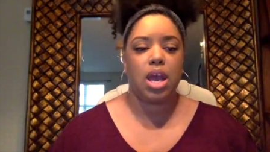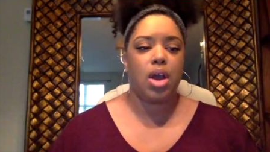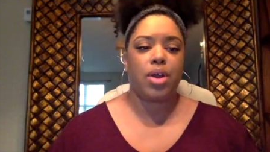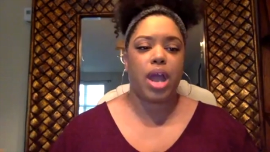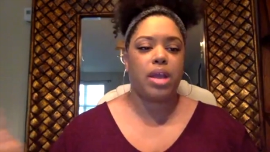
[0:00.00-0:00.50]

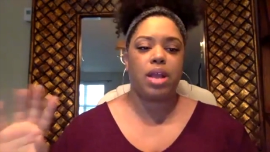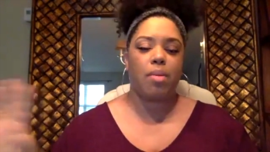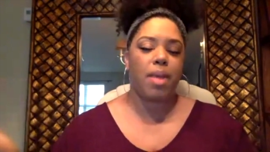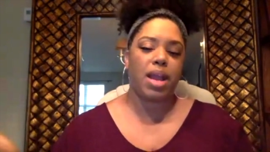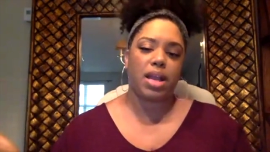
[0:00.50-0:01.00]
Okay,
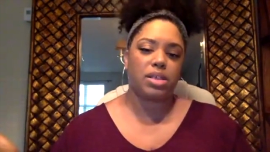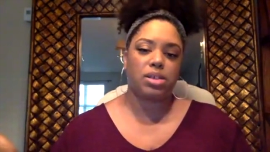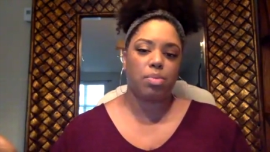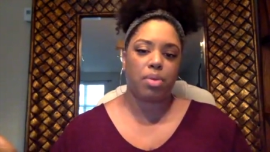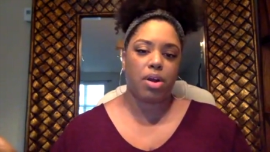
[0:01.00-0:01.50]
don't make it
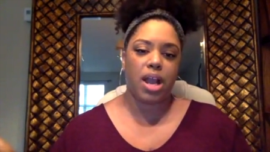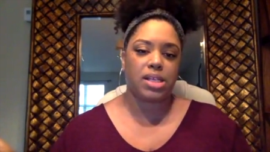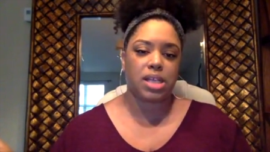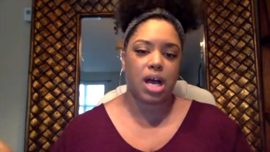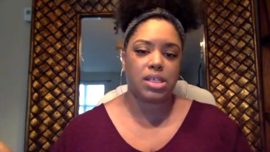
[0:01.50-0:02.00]
super
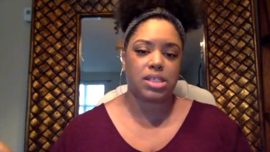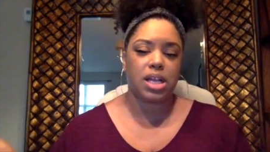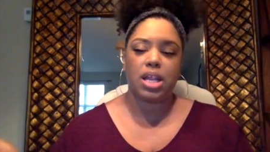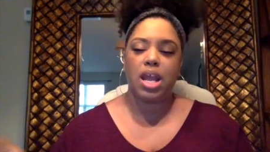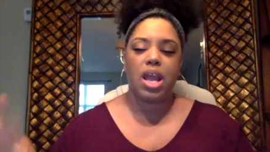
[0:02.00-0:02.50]
exhausting.